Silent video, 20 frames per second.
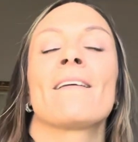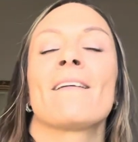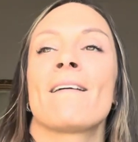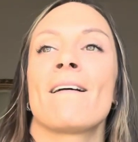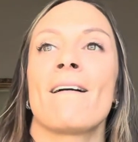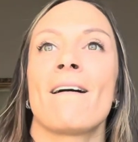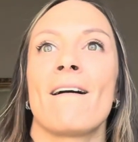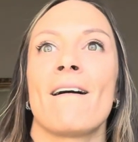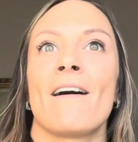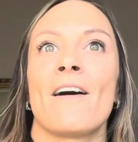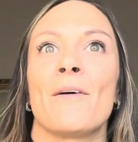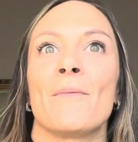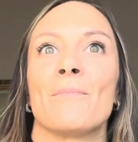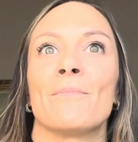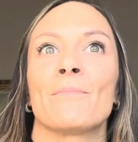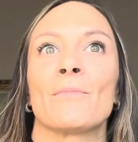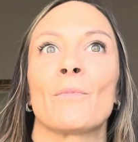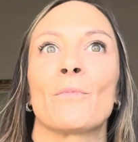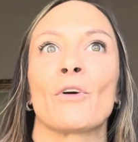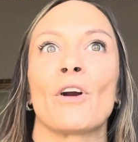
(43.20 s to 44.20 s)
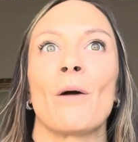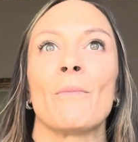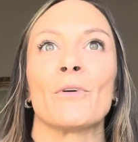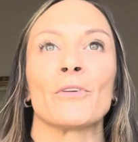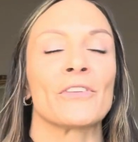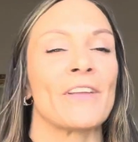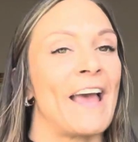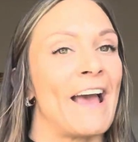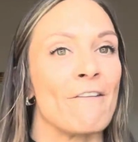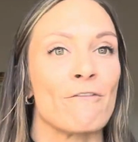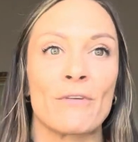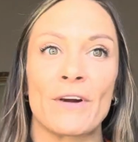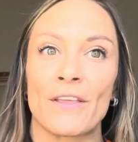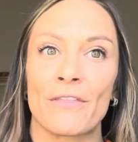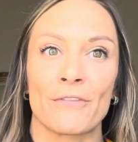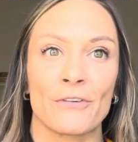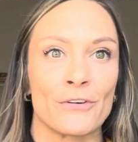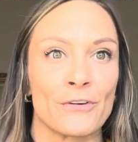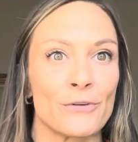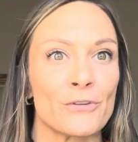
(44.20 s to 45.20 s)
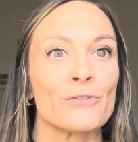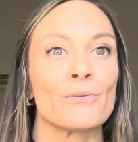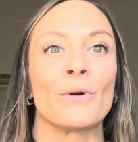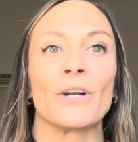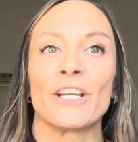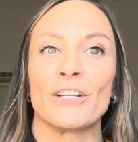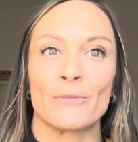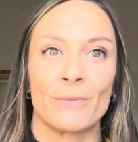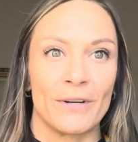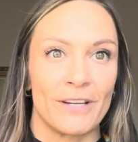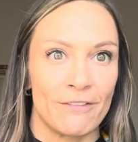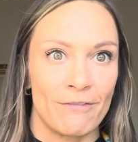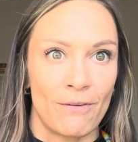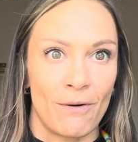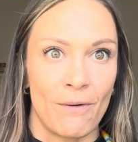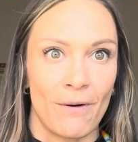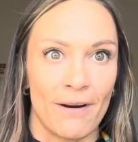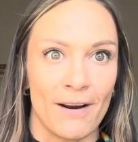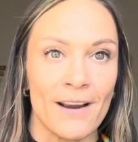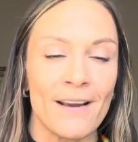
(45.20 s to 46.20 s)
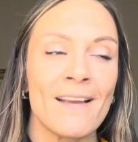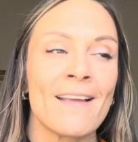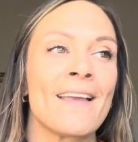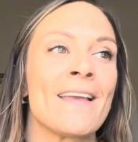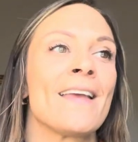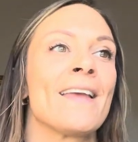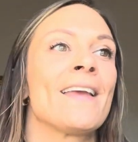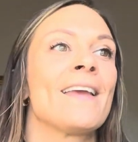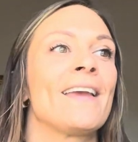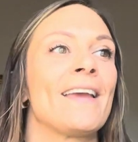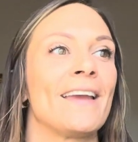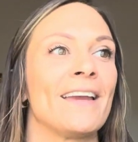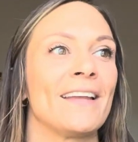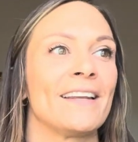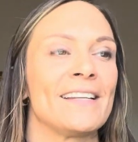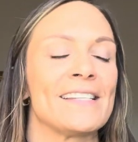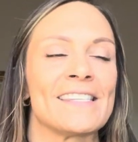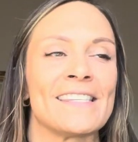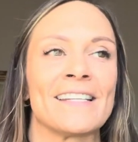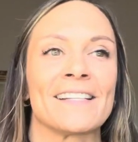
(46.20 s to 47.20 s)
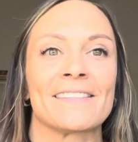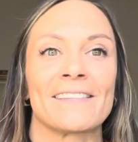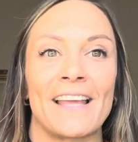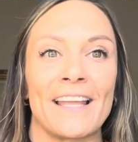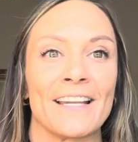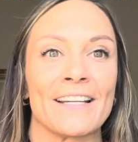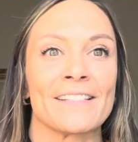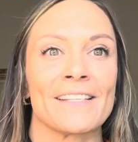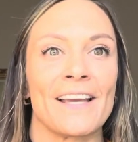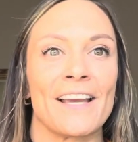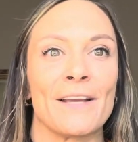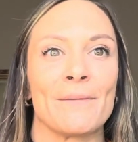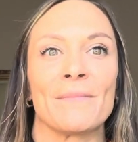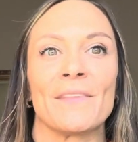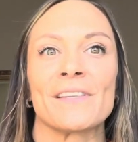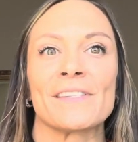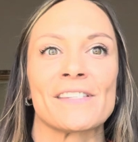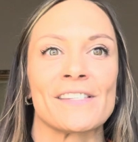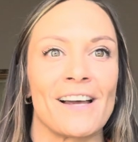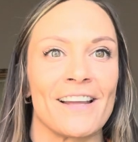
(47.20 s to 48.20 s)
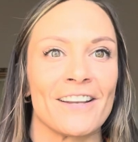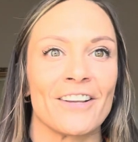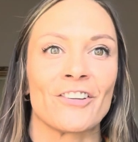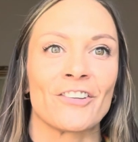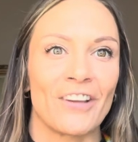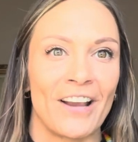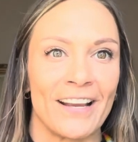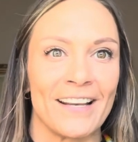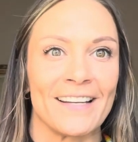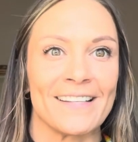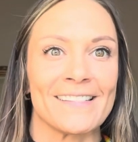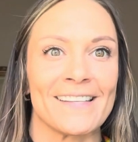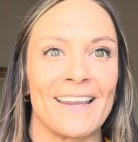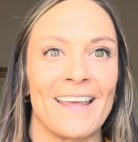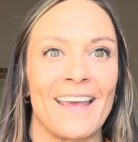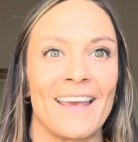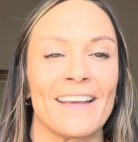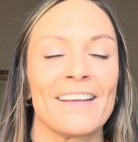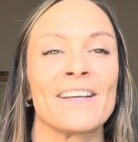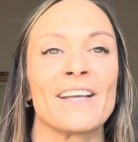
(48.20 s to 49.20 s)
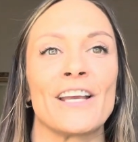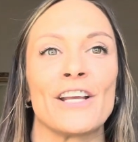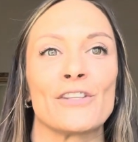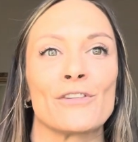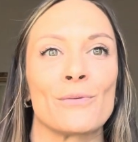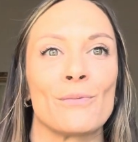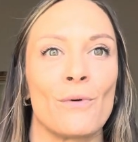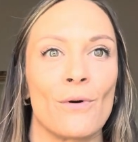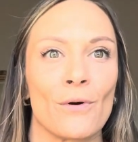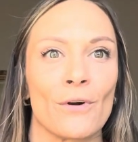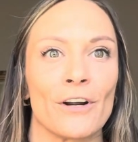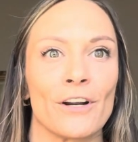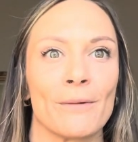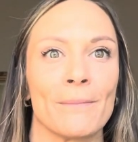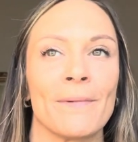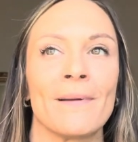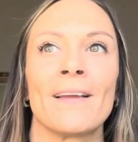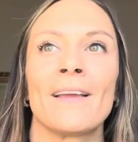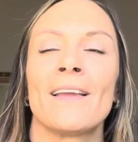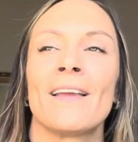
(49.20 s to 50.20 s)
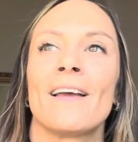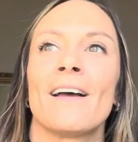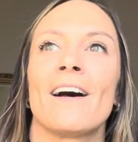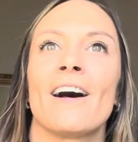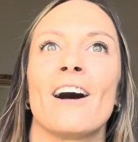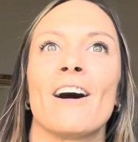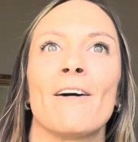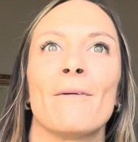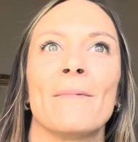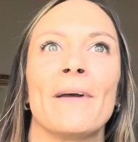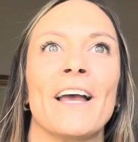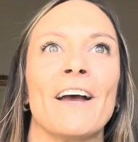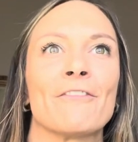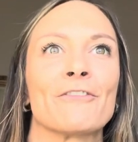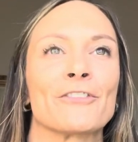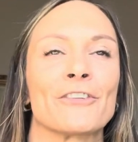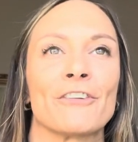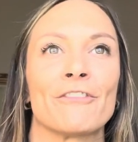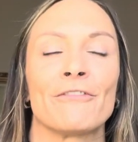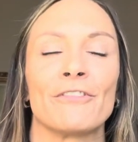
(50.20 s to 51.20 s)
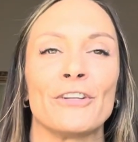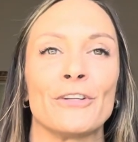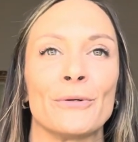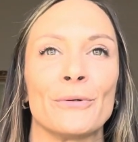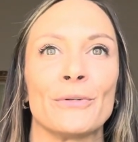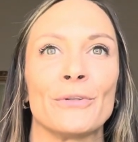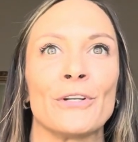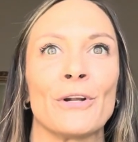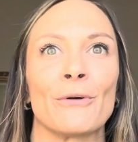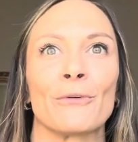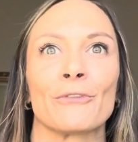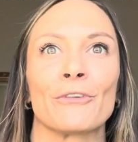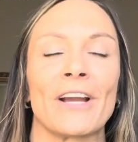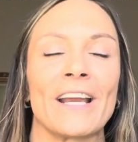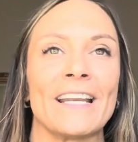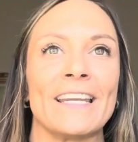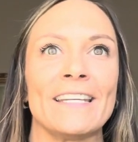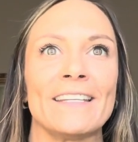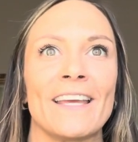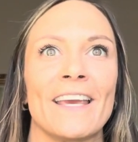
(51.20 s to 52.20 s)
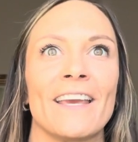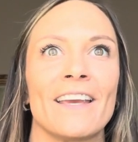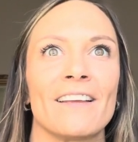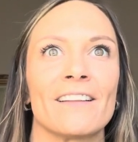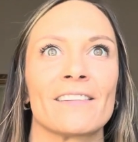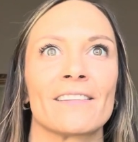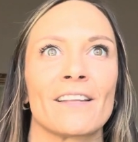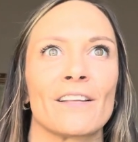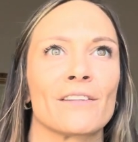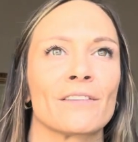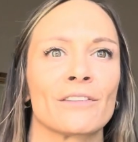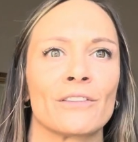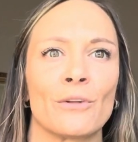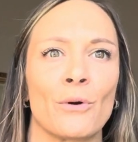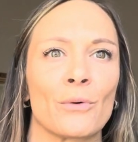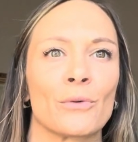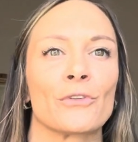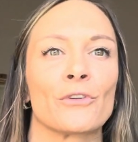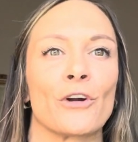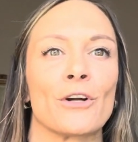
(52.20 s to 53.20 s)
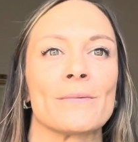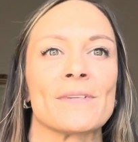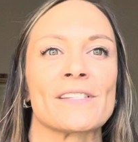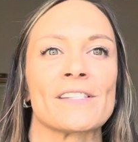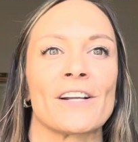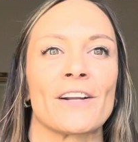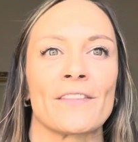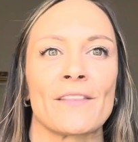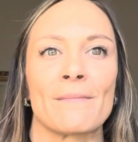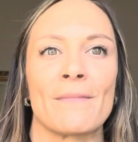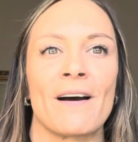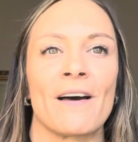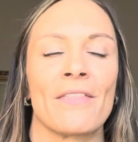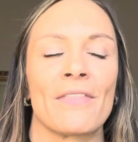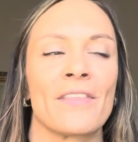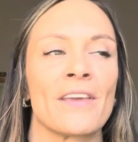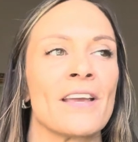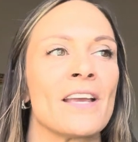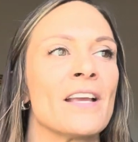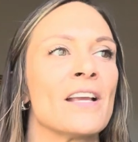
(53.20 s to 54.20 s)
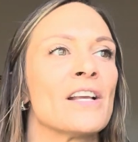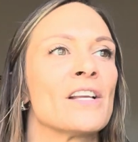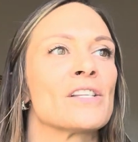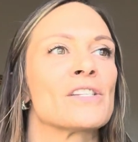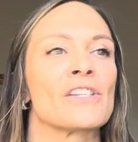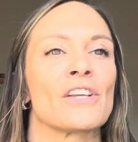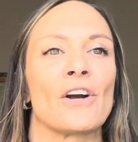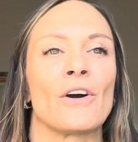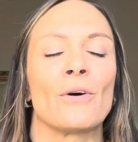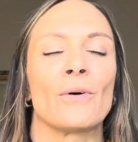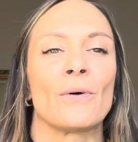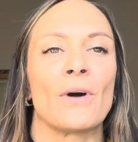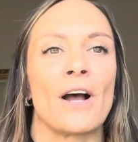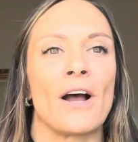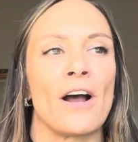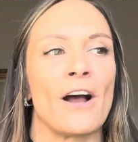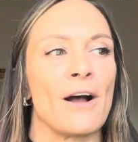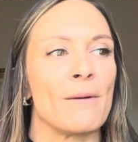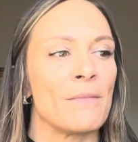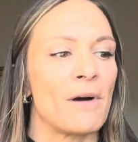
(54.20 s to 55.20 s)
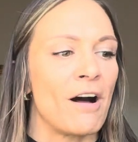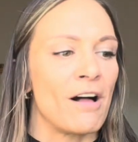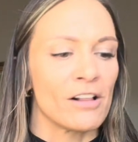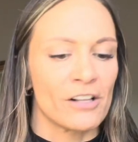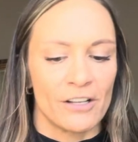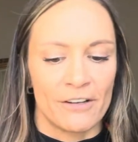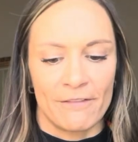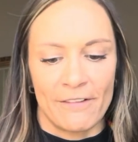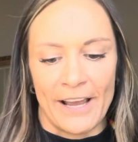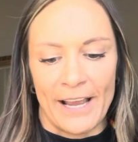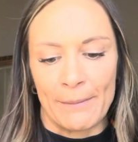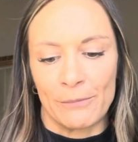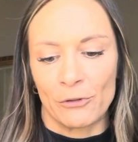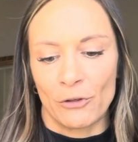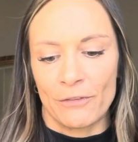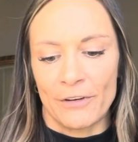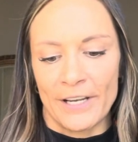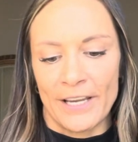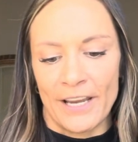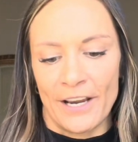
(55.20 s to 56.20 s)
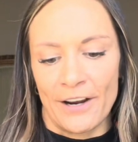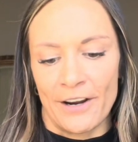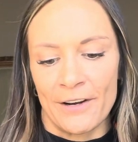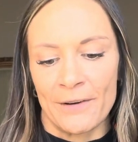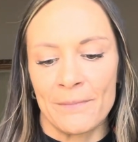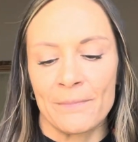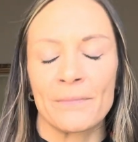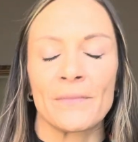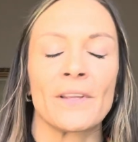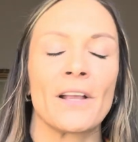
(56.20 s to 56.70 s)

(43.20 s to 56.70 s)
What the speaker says: We're almost halfway through 2024, and it's an exciting time. The sun is shining today. It's warm after a few rainy days, a snowstorm to start the month. So all good vibes over here.